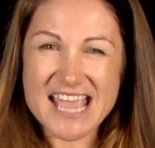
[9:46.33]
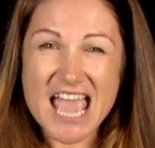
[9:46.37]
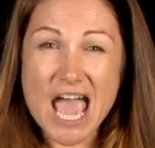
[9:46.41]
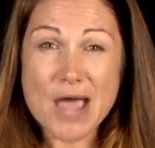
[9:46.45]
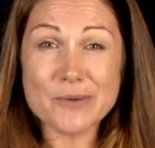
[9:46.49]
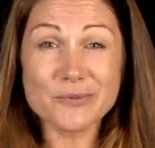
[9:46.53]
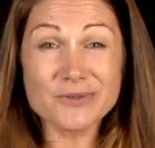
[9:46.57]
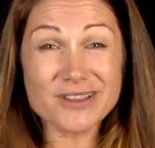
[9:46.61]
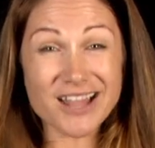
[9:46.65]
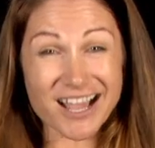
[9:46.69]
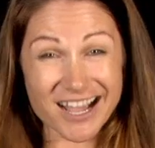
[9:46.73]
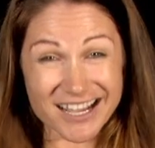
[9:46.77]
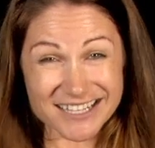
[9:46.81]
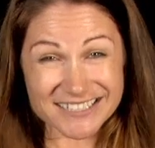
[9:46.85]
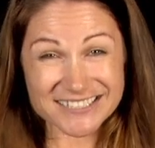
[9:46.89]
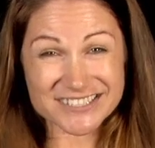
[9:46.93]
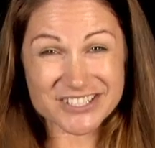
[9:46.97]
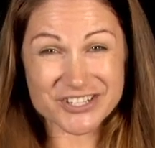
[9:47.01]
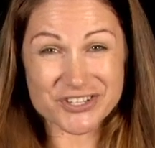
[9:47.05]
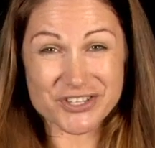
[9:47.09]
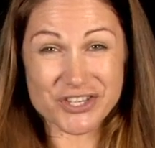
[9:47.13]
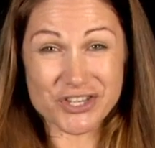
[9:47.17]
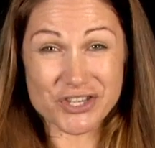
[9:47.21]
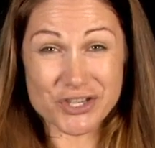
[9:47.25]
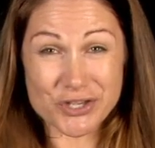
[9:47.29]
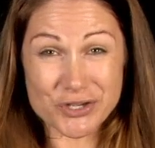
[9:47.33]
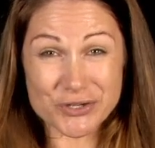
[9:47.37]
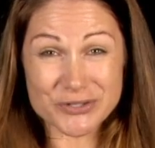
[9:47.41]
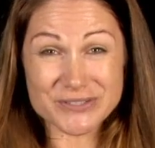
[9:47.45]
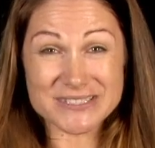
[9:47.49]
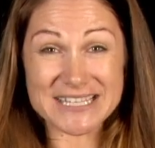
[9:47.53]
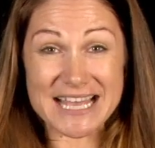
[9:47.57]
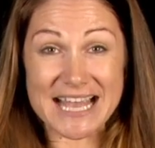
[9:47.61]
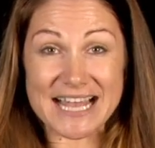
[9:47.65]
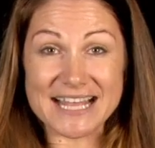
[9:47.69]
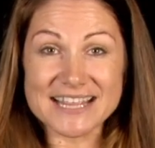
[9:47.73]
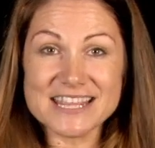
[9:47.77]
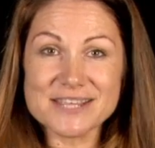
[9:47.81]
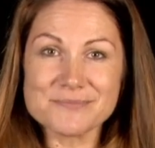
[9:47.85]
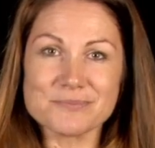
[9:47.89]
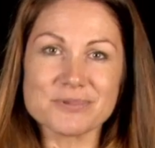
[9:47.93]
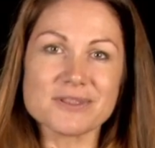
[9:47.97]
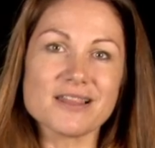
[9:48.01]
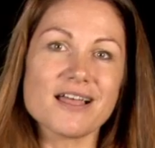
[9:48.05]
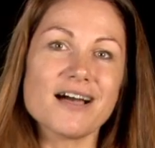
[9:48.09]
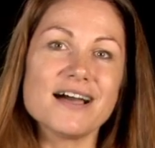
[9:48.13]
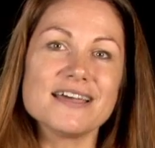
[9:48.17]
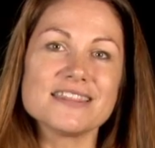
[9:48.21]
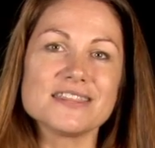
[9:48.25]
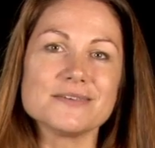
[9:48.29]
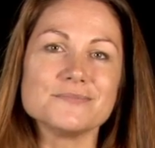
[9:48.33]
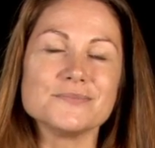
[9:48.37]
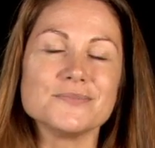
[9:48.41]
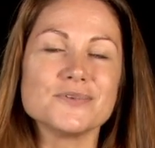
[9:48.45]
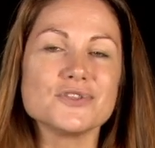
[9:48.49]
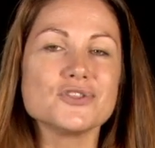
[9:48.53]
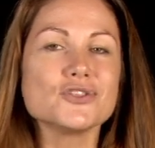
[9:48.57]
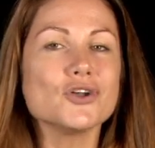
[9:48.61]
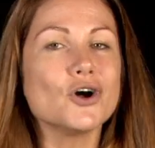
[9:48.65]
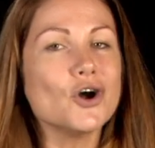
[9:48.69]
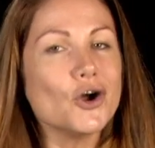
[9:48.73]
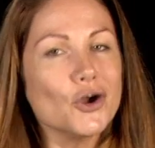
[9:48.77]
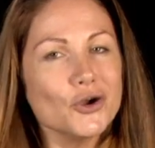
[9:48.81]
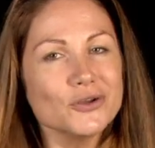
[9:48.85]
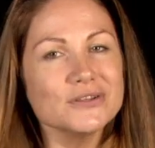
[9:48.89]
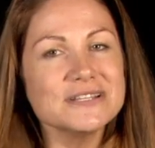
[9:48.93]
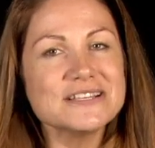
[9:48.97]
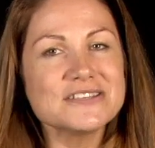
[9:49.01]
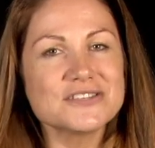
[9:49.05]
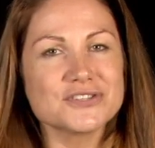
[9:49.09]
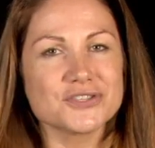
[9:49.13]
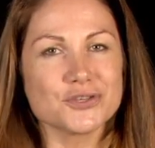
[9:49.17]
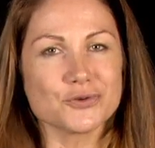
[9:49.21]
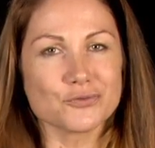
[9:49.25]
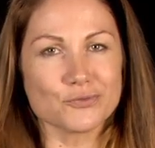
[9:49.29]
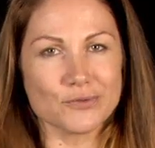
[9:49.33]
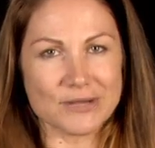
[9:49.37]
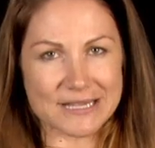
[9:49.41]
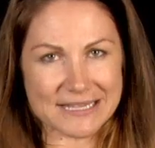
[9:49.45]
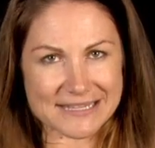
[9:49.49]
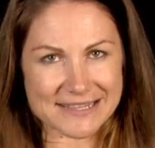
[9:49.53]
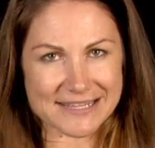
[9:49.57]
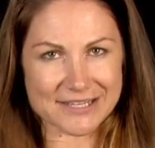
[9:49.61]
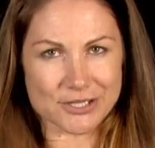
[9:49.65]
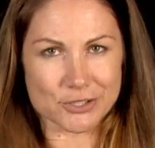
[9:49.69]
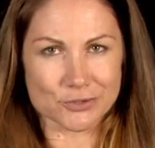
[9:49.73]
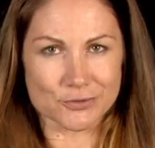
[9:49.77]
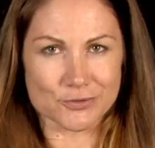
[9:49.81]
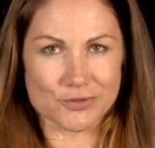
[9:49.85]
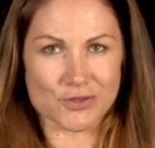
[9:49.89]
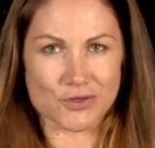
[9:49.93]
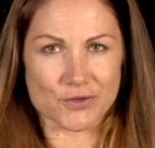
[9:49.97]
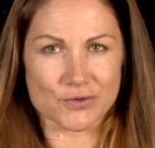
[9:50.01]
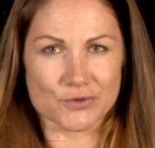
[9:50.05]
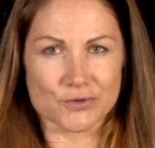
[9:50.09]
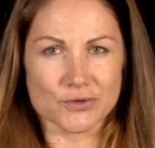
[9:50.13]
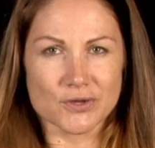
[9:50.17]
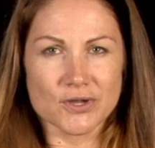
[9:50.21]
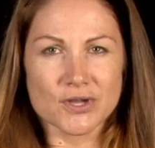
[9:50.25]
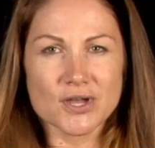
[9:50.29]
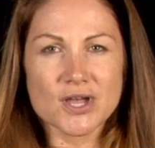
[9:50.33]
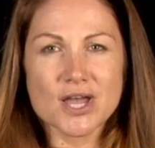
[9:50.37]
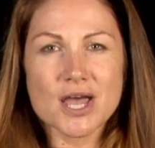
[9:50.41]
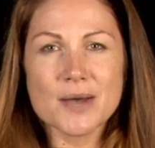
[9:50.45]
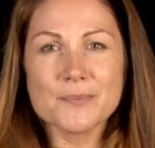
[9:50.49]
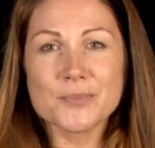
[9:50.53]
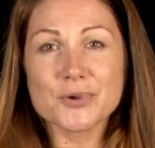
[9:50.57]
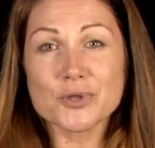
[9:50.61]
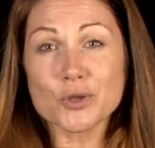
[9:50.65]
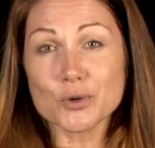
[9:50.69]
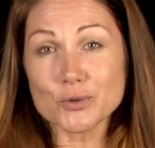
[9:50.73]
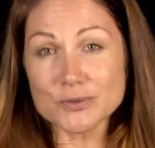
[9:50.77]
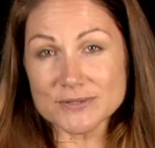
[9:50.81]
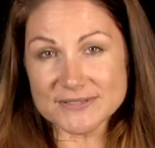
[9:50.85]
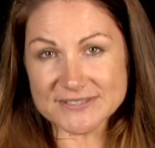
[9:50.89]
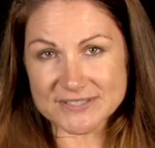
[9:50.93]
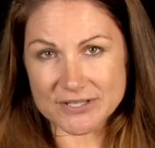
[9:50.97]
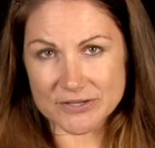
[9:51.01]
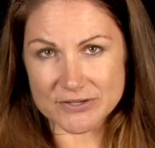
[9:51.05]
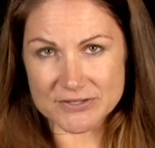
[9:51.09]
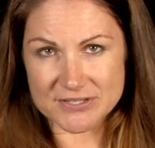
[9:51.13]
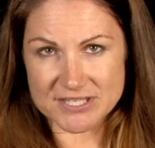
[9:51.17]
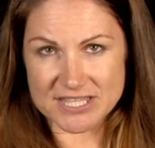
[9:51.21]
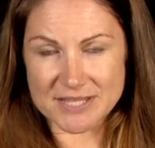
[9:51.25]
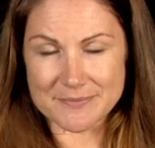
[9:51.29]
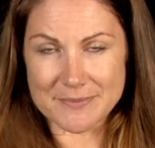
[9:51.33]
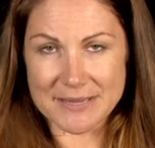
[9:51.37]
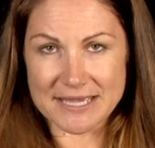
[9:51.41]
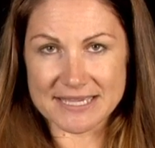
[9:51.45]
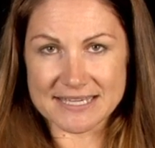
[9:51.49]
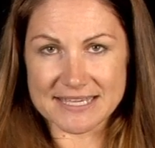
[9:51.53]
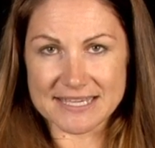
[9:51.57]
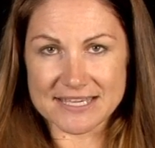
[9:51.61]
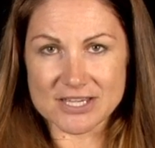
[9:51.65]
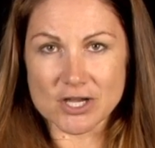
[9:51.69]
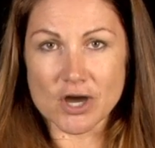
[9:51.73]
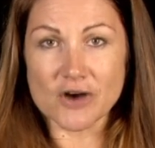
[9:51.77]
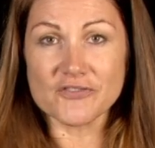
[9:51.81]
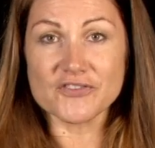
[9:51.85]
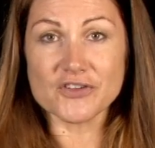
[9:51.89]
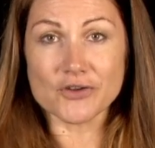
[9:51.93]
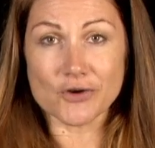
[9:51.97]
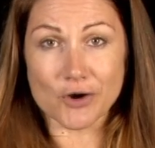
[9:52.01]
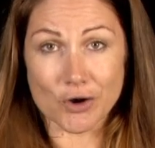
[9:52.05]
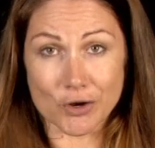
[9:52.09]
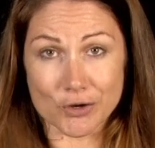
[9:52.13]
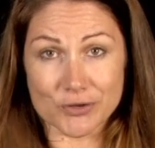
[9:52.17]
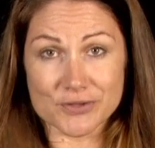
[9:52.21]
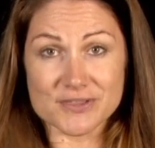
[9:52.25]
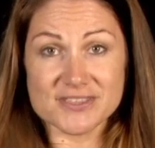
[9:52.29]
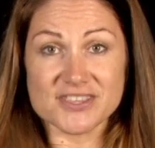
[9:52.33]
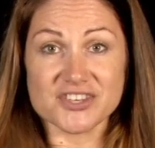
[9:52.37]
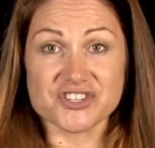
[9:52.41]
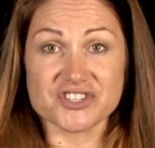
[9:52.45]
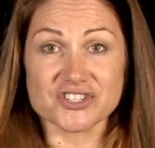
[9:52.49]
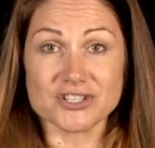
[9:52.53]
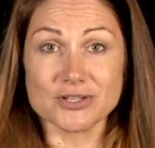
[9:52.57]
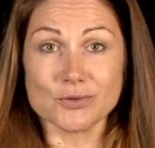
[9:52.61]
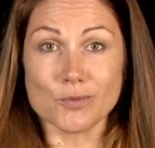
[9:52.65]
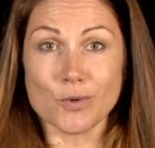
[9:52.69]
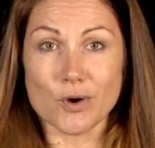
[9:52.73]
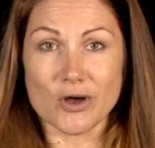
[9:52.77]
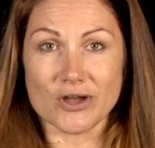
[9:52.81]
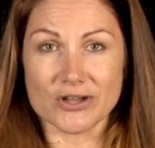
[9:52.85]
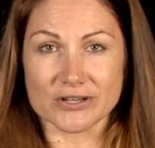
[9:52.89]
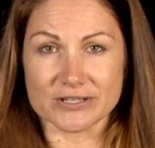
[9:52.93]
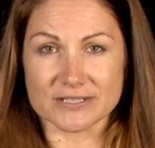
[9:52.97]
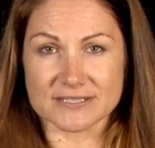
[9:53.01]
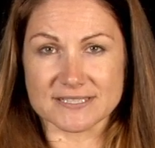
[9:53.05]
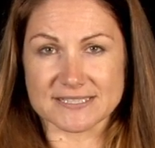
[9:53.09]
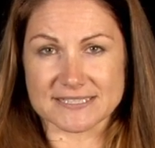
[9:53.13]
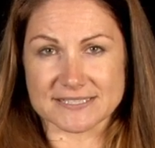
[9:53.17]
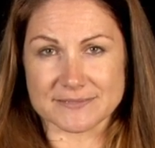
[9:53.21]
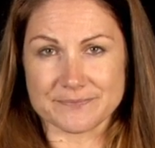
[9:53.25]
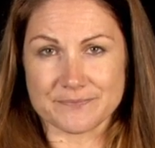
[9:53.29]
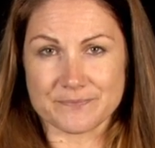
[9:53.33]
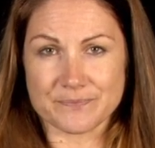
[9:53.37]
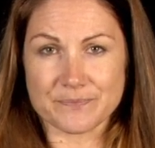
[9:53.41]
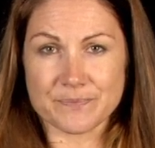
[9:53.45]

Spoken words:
And we'll ask you to use and apply them not only to the reading you'll do, but also to the making of your own digital works.